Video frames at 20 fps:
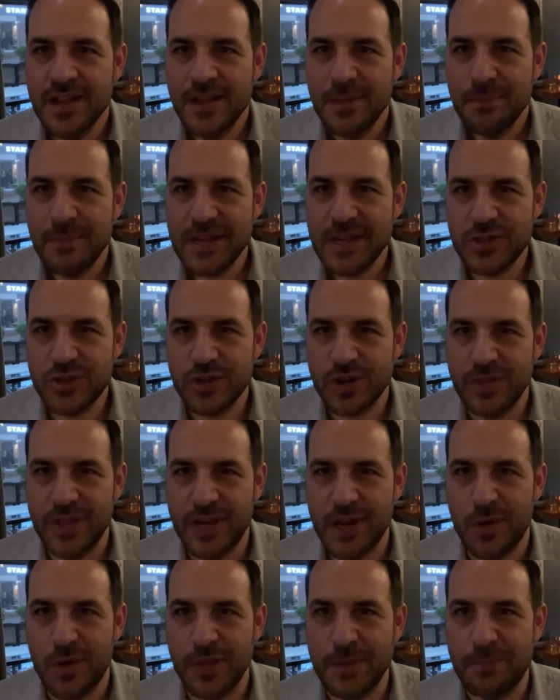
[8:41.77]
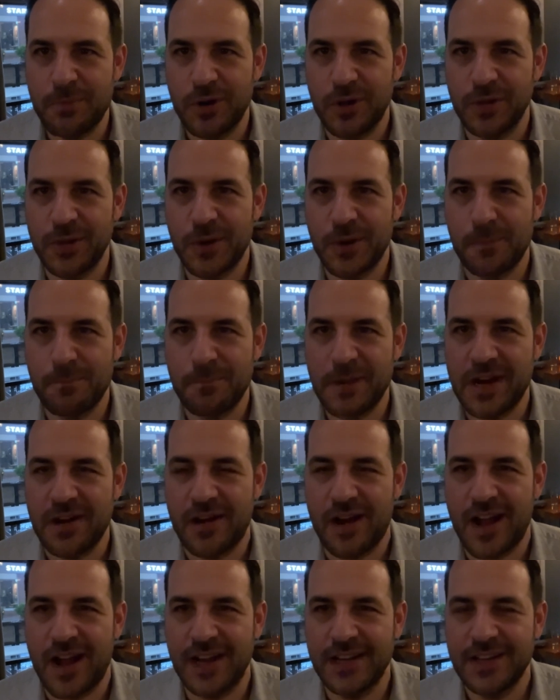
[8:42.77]
made sure that he only put a little bit
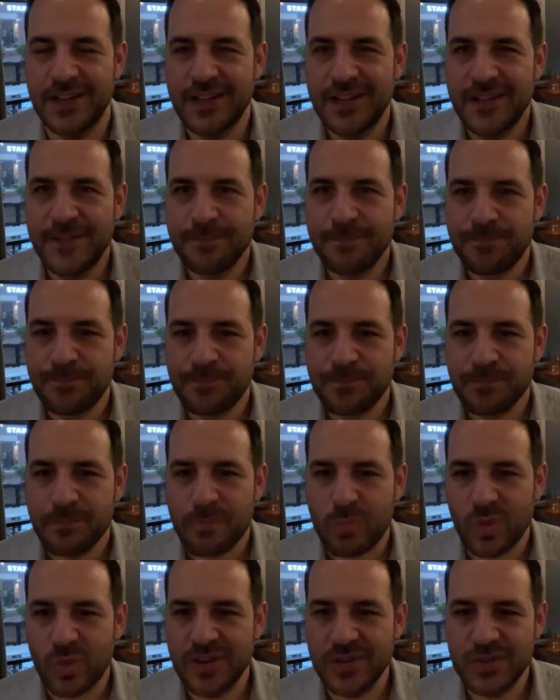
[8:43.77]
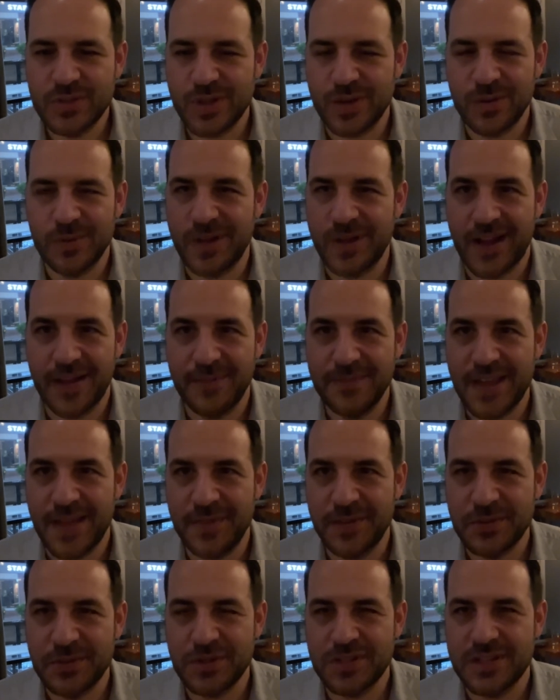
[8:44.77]
on. So yeah,
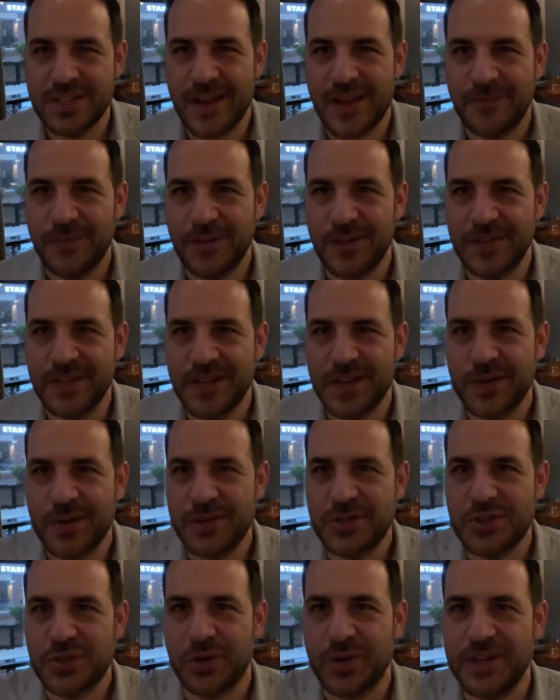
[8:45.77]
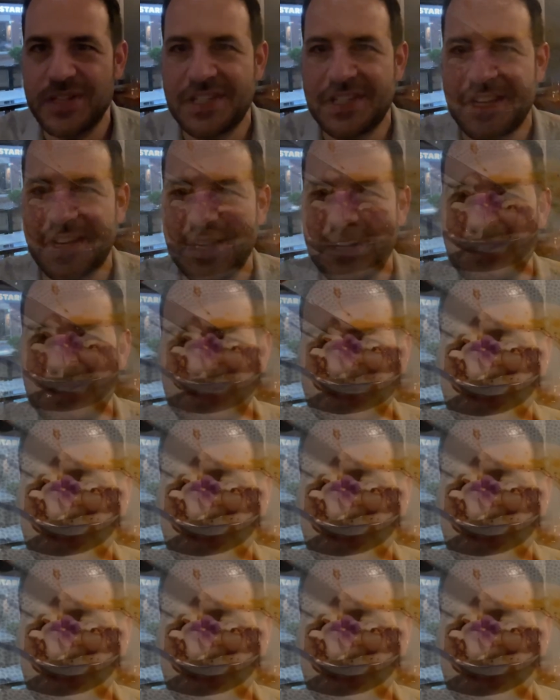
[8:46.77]
this is definitely a good choice here.